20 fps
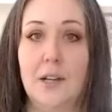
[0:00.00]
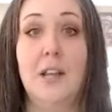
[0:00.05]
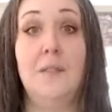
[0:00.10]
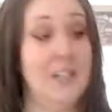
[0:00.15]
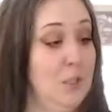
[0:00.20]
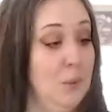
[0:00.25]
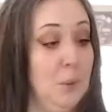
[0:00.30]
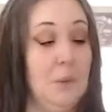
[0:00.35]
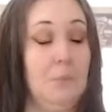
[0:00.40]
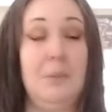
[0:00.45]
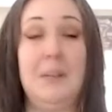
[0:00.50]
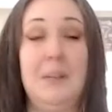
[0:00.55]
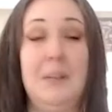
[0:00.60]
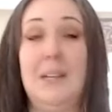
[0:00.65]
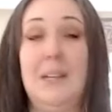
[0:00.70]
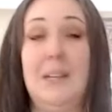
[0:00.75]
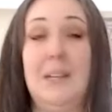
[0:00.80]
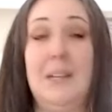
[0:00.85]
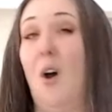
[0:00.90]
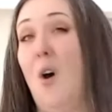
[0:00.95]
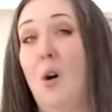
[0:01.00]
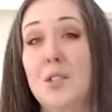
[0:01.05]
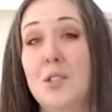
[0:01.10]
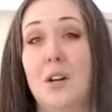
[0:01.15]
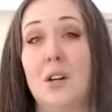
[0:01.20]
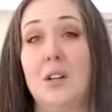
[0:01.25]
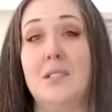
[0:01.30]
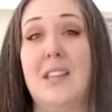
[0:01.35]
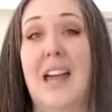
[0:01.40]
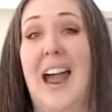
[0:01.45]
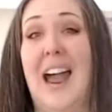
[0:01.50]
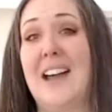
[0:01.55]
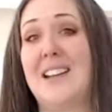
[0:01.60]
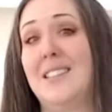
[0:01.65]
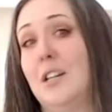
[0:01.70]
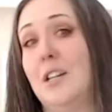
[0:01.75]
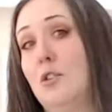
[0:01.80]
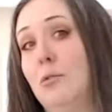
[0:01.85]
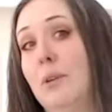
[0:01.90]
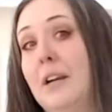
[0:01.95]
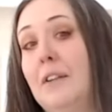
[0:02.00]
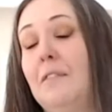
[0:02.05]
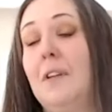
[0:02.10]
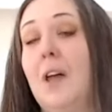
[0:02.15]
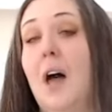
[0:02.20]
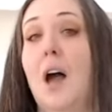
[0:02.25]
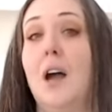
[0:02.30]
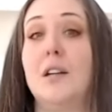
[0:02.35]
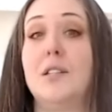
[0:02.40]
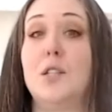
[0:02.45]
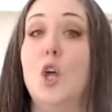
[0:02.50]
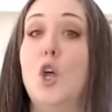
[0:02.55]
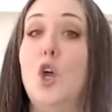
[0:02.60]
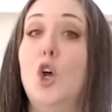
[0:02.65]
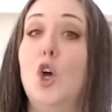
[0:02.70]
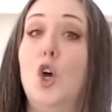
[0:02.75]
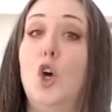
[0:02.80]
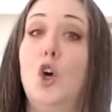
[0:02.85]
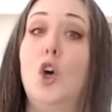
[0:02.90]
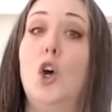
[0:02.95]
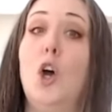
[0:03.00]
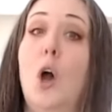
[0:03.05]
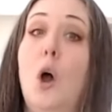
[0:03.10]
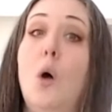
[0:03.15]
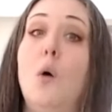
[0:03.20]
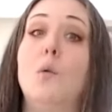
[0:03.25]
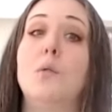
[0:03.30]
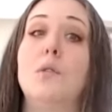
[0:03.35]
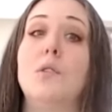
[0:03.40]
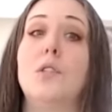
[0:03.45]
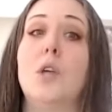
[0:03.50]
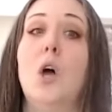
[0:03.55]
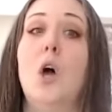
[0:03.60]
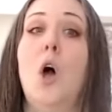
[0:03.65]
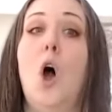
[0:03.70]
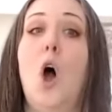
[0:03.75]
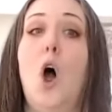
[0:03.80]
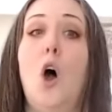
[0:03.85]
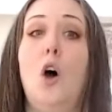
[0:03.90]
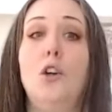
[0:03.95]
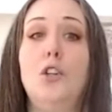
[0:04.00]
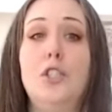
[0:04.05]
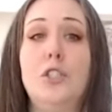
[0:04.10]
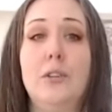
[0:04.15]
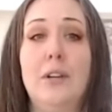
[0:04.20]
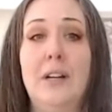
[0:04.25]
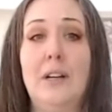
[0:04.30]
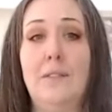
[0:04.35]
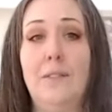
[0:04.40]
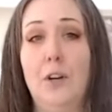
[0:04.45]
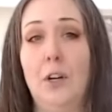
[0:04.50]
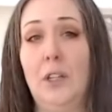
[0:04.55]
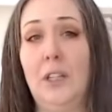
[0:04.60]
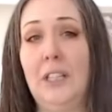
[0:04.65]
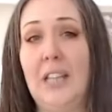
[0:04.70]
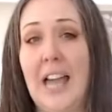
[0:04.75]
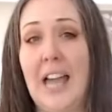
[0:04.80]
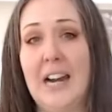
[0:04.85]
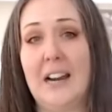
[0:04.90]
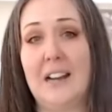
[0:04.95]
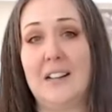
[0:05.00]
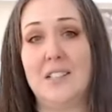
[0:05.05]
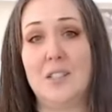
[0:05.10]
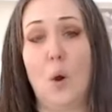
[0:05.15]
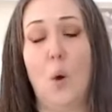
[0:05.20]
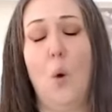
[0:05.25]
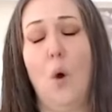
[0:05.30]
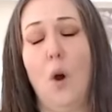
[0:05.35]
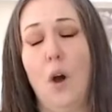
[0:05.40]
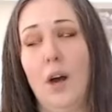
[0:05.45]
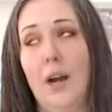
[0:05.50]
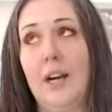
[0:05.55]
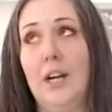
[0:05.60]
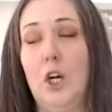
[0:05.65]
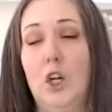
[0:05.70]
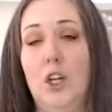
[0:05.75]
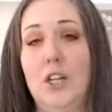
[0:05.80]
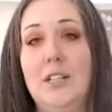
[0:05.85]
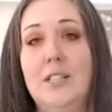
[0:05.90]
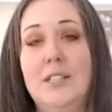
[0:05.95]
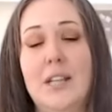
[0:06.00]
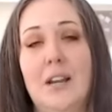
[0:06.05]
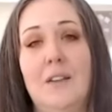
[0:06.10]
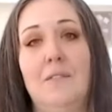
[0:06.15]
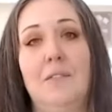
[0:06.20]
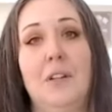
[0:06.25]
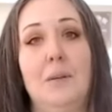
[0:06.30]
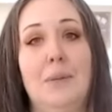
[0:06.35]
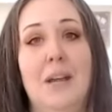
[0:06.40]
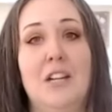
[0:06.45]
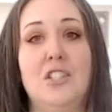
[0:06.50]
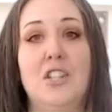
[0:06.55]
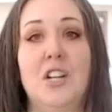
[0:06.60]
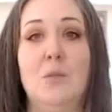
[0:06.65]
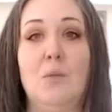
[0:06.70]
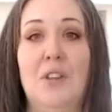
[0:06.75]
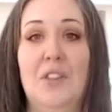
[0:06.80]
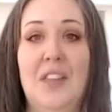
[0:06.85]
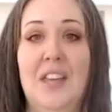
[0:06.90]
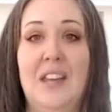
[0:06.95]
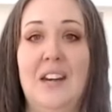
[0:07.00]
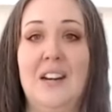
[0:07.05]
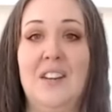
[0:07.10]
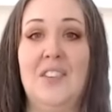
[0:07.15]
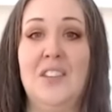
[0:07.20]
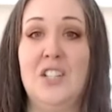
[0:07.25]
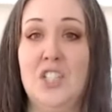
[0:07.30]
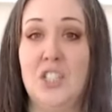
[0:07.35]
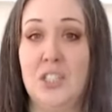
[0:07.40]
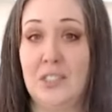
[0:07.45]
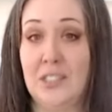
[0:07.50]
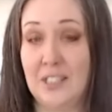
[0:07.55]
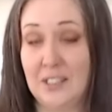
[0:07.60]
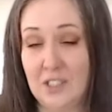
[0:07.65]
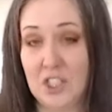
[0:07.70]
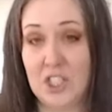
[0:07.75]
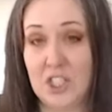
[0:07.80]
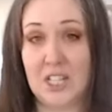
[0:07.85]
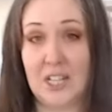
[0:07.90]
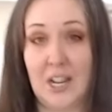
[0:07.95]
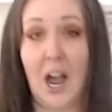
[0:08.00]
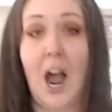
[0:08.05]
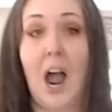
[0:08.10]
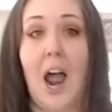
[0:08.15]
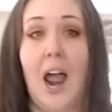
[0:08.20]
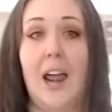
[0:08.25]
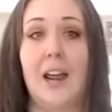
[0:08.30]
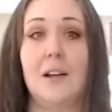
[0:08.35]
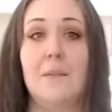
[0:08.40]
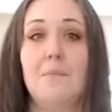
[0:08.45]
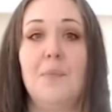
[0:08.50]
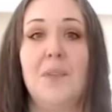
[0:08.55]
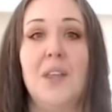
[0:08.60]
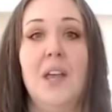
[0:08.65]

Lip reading: This would be ulcers, acid reflux, Crohn's, ulcerative colitis, or increased inflammation within the GI.